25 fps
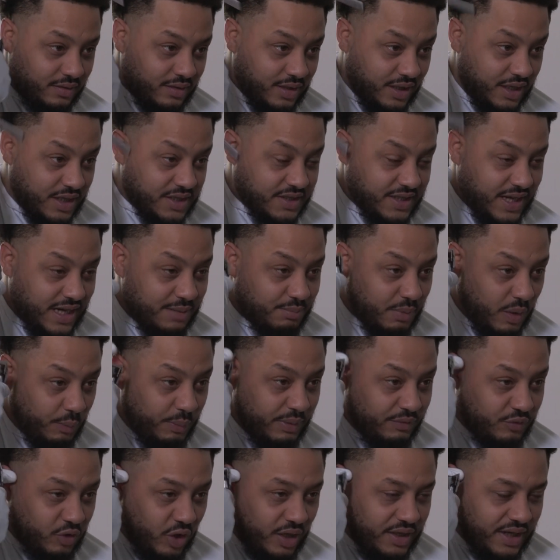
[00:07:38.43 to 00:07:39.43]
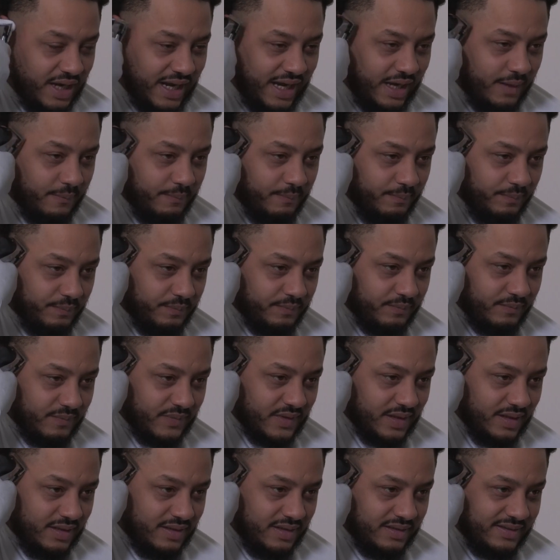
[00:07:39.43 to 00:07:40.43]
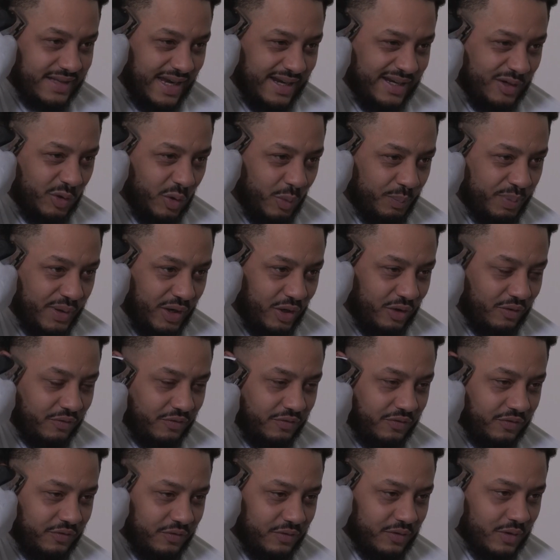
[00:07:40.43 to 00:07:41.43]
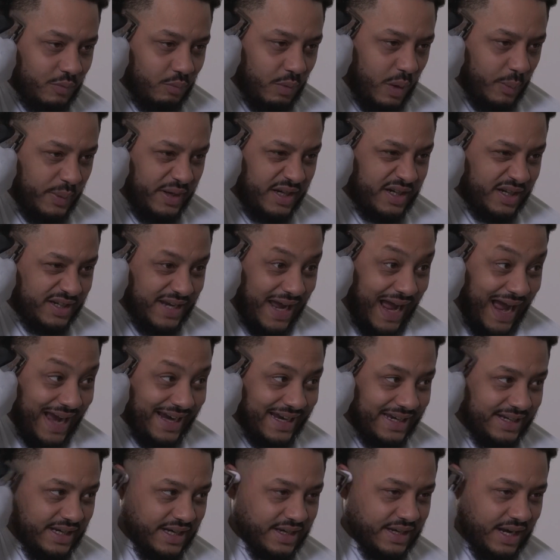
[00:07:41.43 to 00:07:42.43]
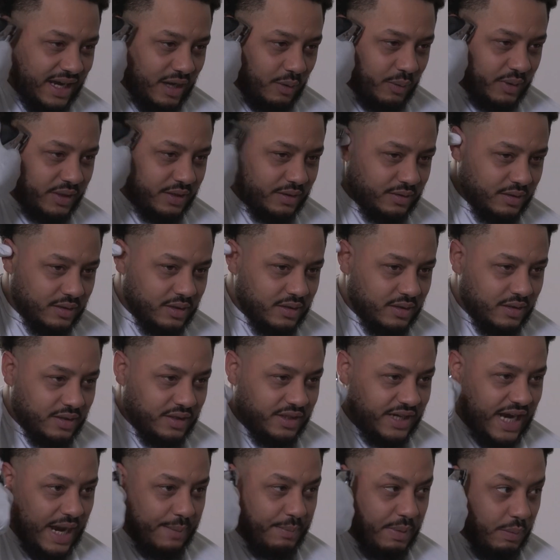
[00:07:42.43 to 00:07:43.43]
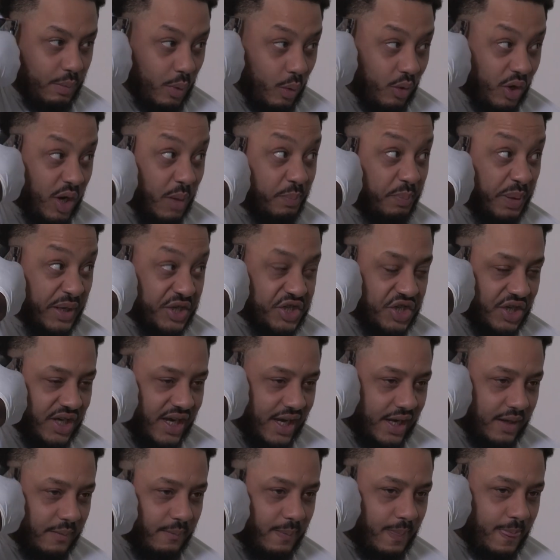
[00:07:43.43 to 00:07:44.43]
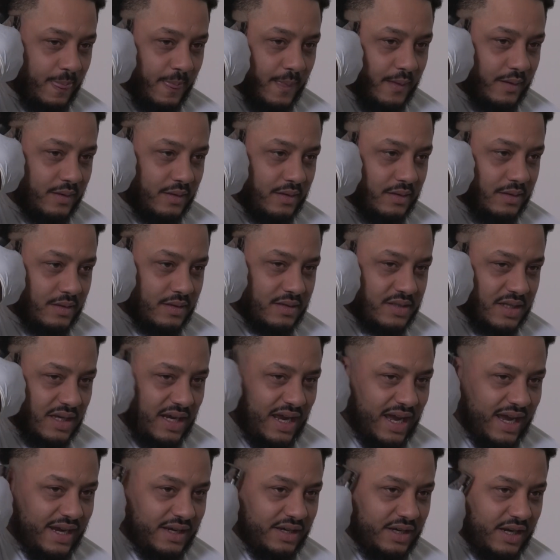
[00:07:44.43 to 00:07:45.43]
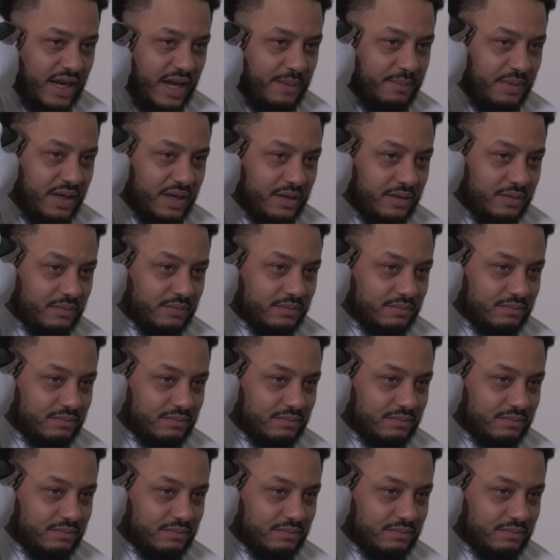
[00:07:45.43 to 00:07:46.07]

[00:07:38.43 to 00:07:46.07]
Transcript: You understand? But we've got that little bit of where we can hang in it now, and you get me, we won't capitulate. So like, you get me?